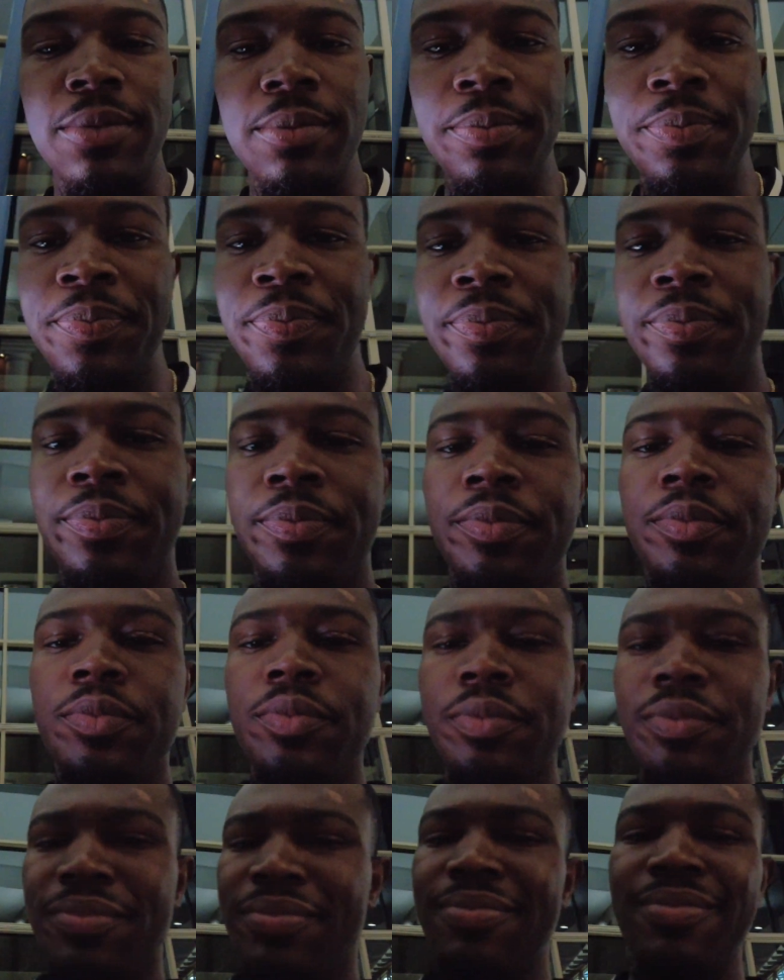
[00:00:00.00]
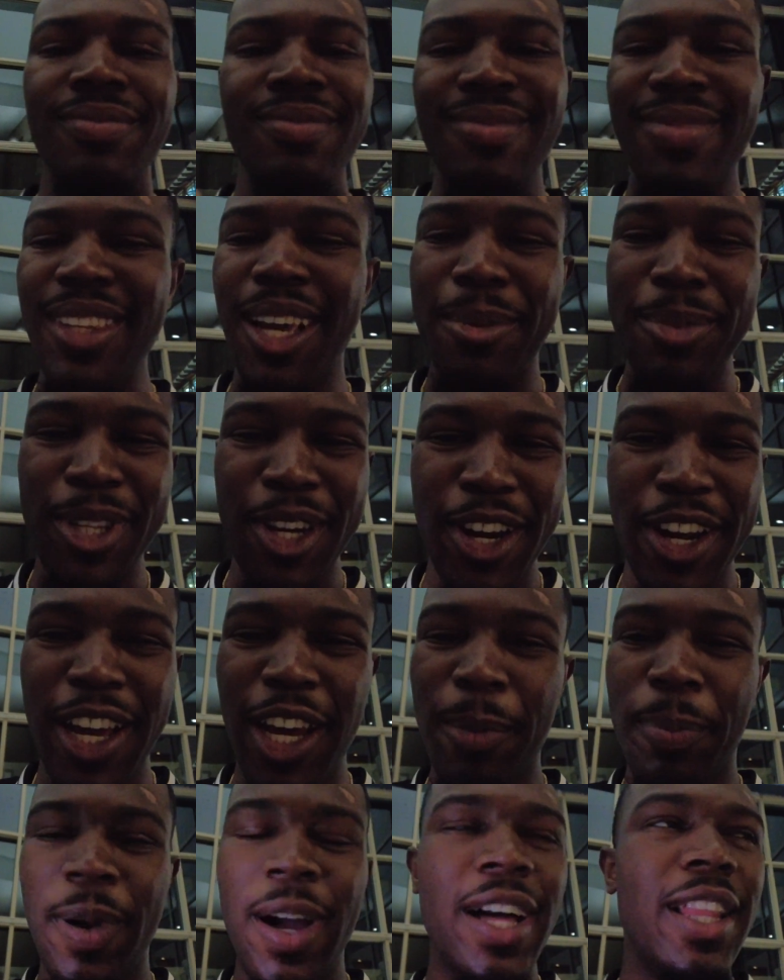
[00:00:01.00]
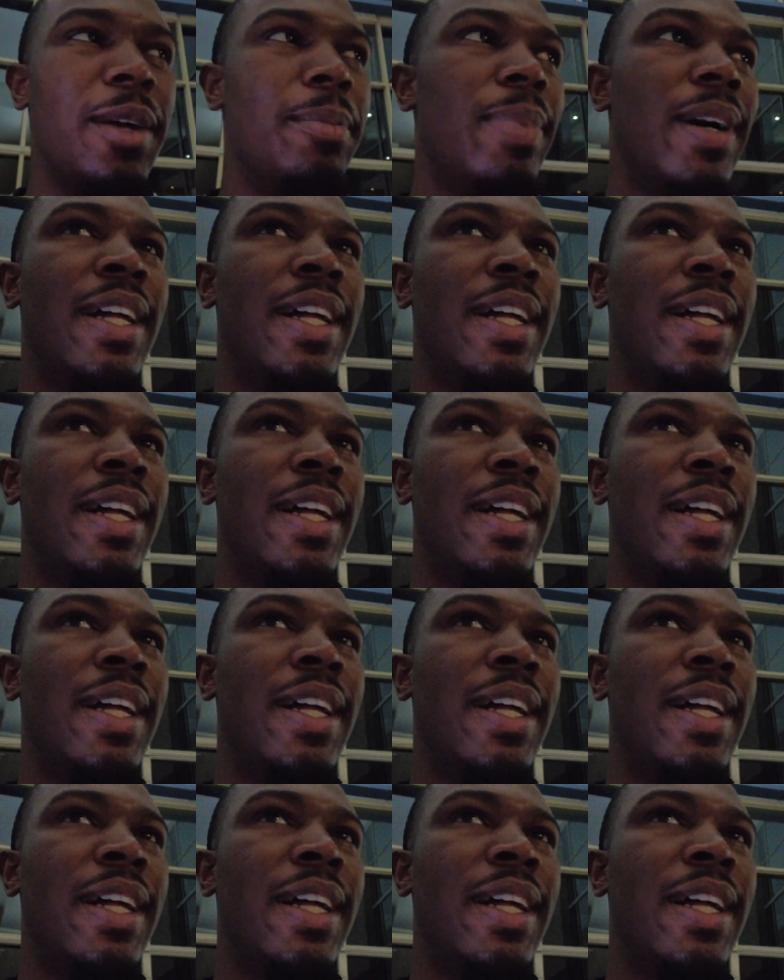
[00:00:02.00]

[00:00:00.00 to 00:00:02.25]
I'm sorry, out of pollen,